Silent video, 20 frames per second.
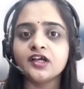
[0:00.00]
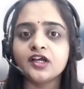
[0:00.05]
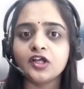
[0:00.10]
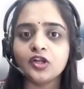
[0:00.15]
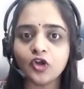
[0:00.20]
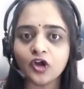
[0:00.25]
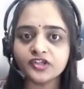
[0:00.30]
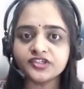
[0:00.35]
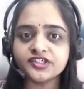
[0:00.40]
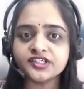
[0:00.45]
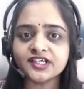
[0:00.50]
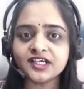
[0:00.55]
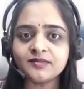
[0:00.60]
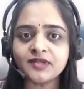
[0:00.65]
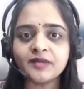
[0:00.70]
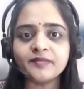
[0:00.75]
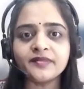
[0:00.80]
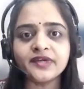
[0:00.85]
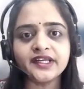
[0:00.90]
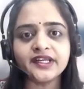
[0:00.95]
Logical
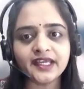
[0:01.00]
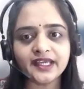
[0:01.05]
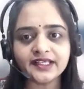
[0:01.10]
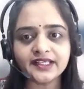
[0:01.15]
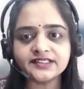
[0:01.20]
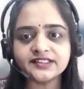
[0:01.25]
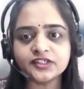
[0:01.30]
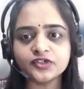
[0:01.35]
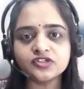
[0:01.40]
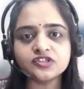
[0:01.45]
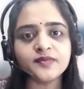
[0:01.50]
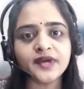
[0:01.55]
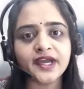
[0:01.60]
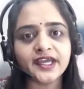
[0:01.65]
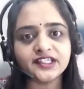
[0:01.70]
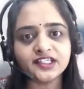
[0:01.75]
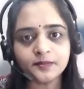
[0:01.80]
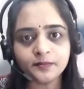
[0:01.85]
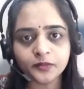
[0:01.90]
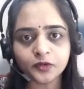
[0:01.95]
memory is used by the